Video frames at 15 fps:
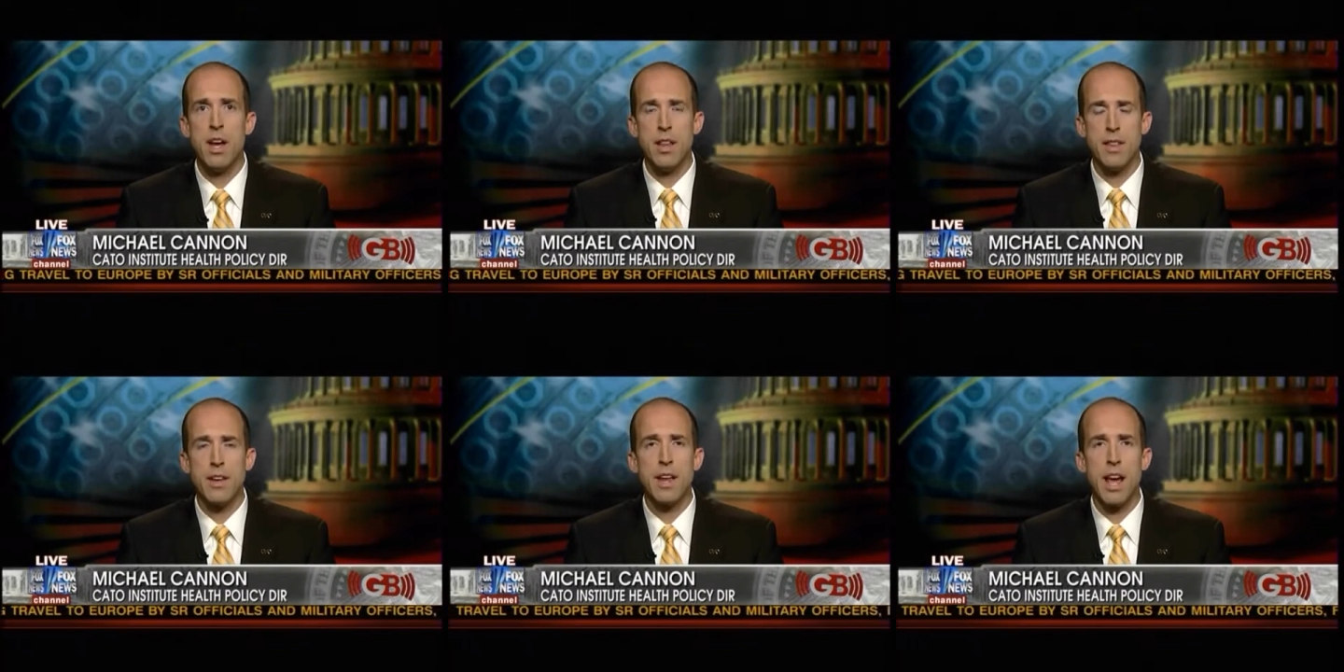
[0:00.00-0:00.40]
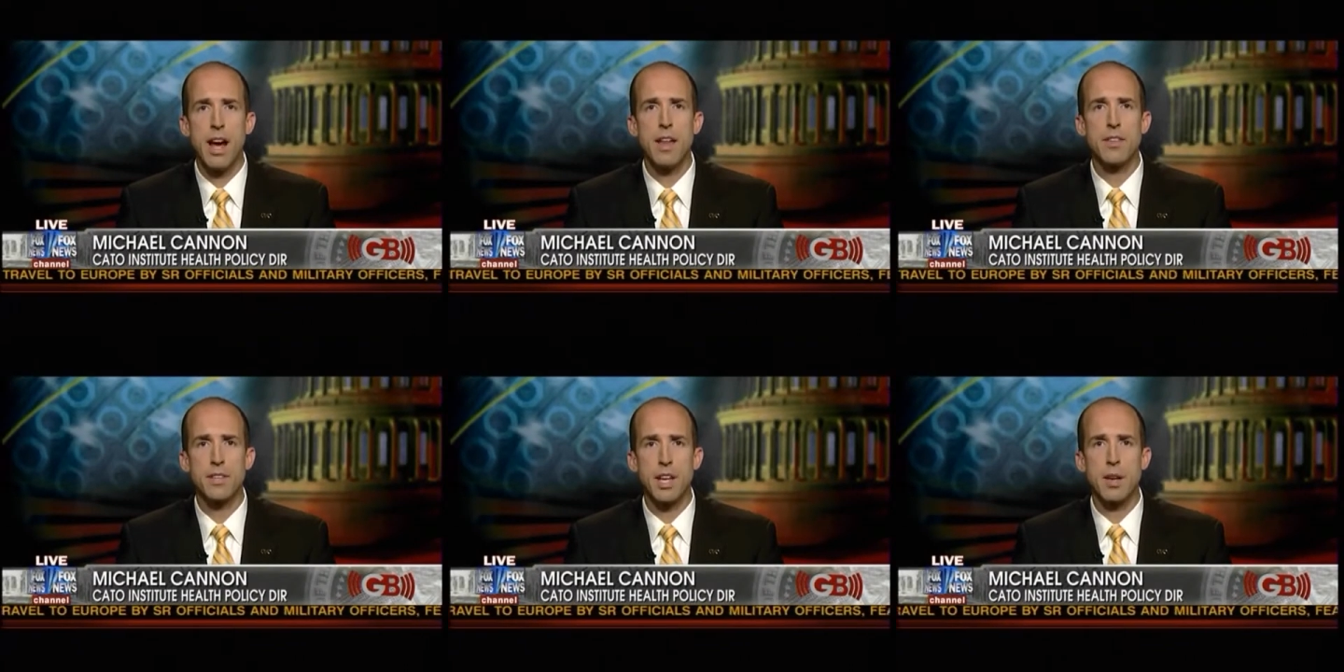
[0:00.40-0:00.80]
then
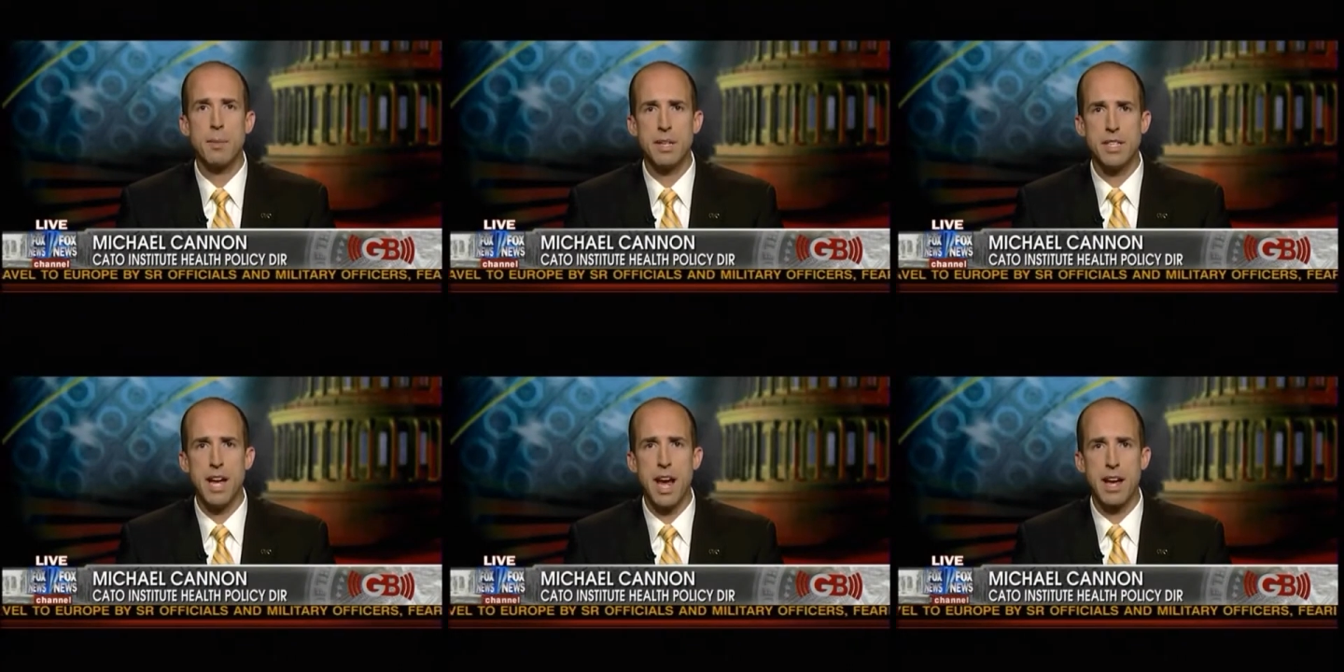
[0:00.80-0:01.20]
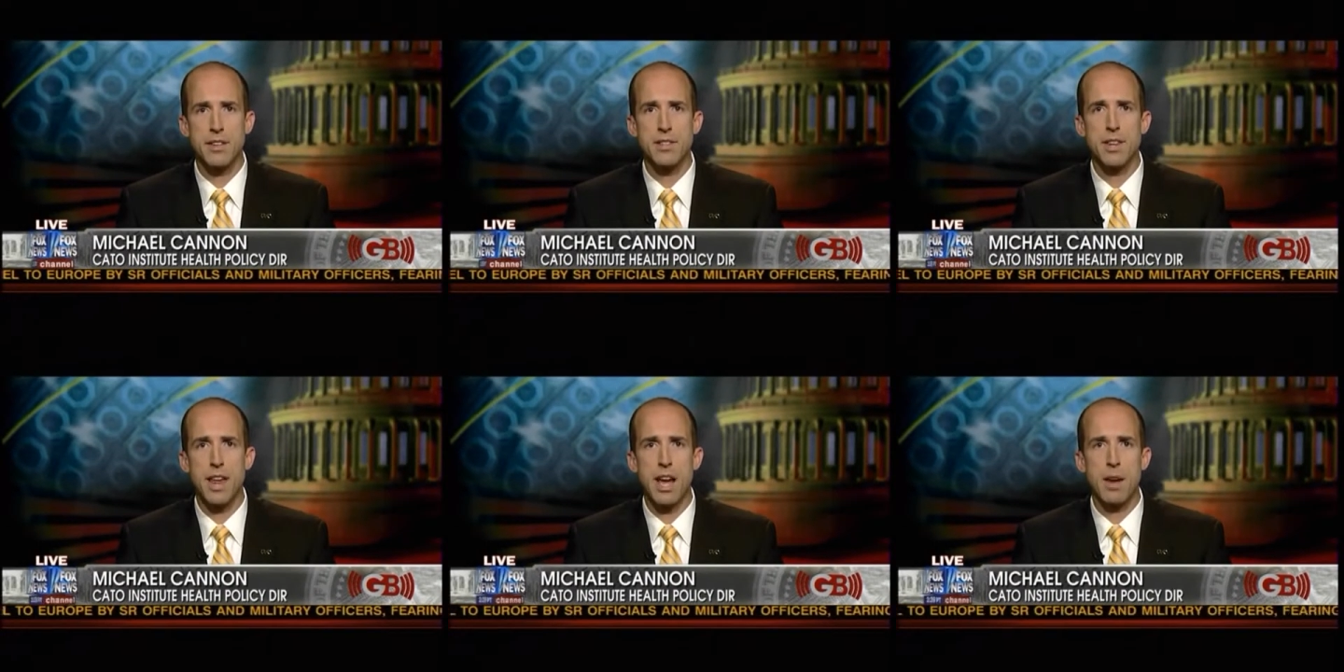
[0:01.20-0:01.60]
yeah, it's going to be
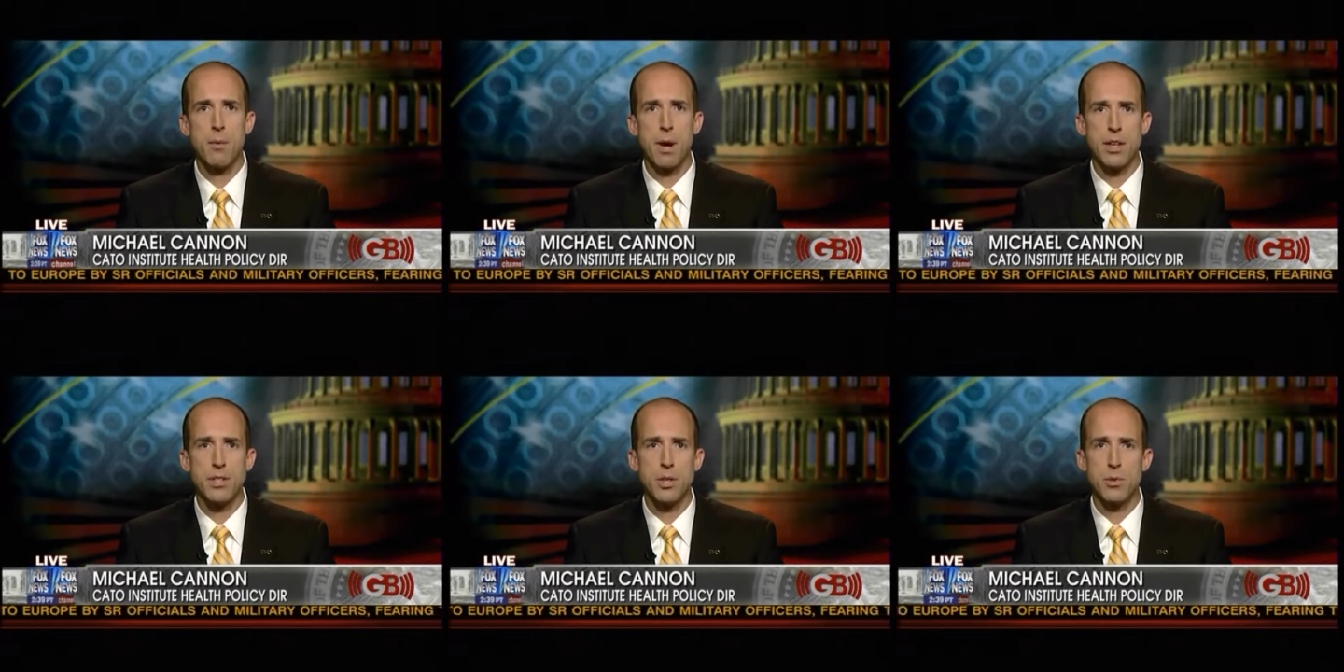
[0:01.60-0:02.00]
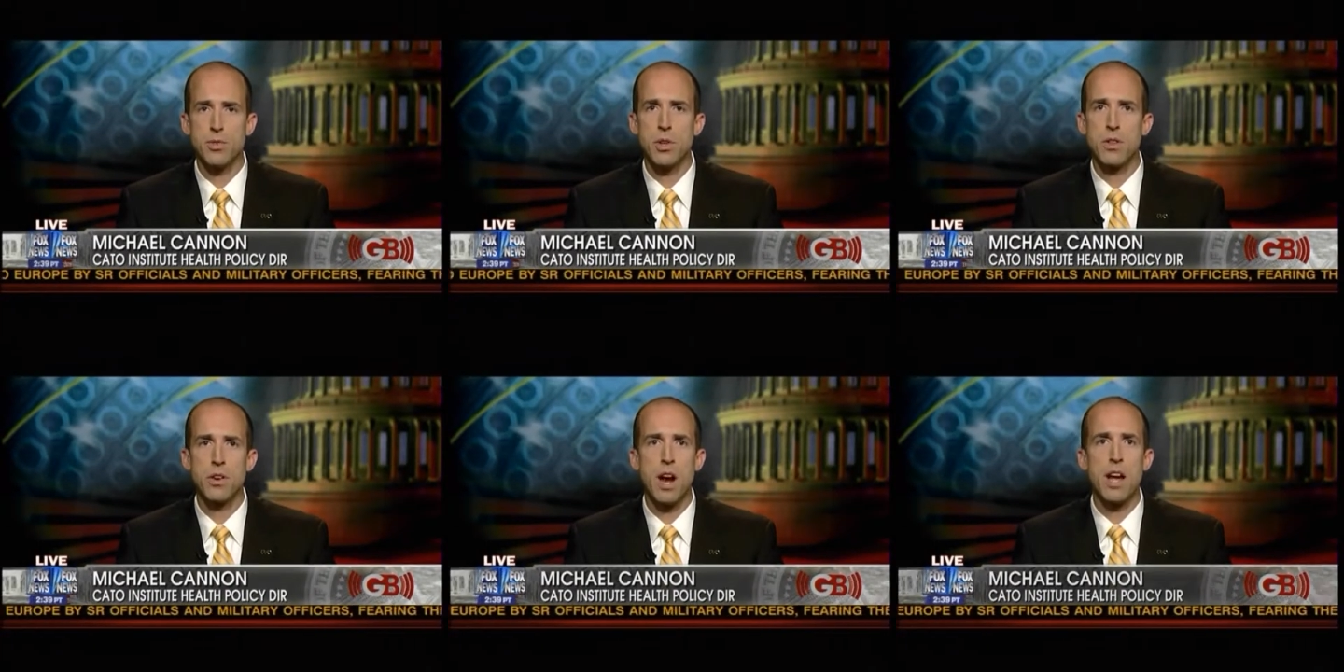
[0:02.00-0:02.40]
taxed that way too.
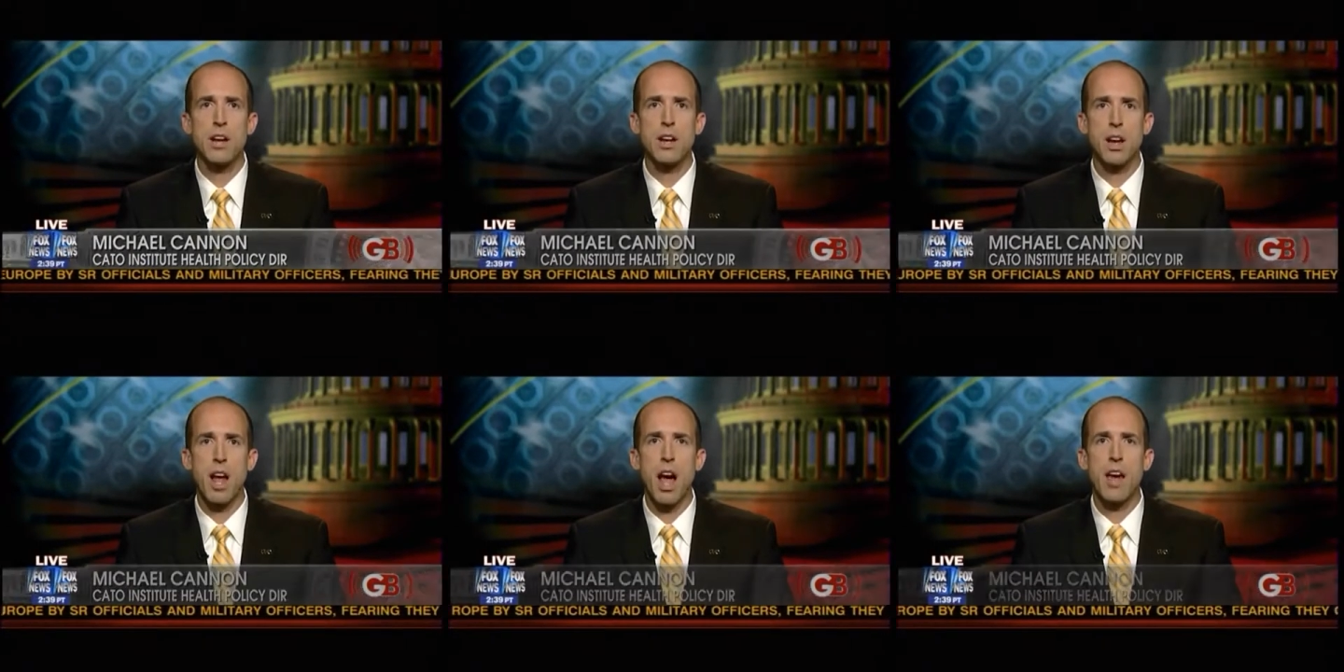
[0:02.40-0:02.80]
So they're